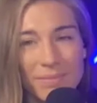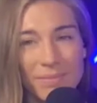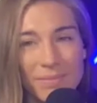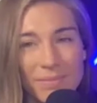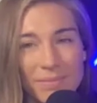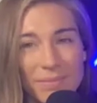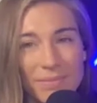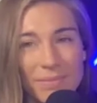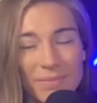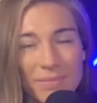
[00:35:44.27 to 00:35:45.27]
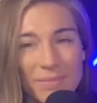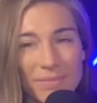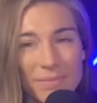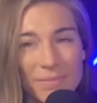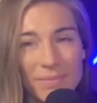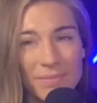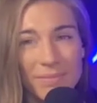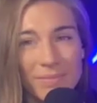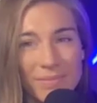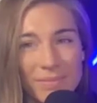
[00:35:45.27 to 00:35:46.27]

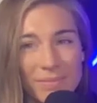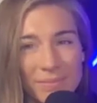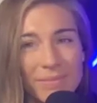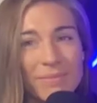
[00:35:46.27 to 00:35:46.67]
(silent)